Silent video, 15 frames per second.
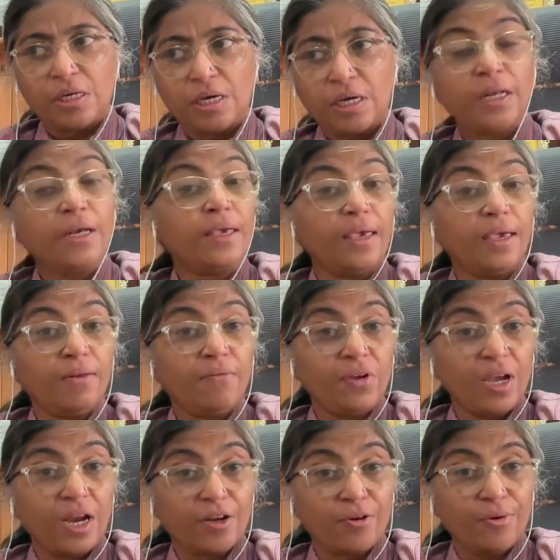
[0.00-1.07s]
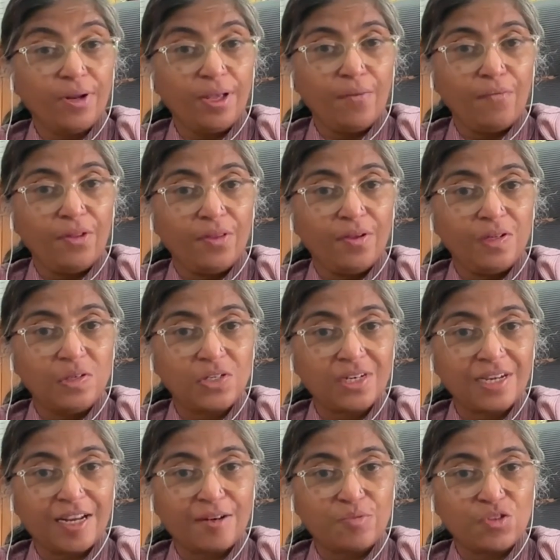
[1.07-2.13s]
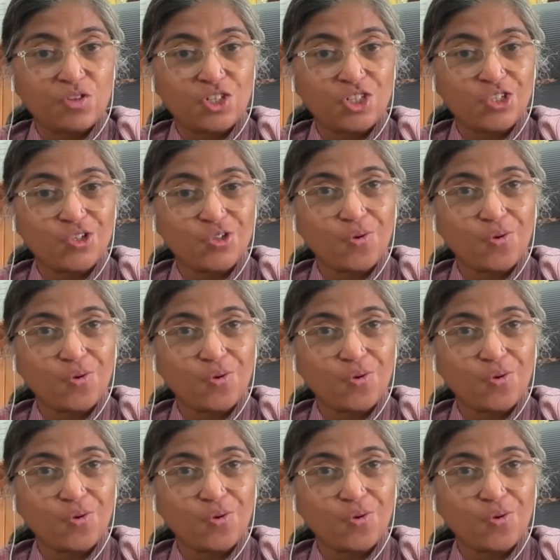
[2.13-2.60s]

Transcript: and again we had to deal with the district administration.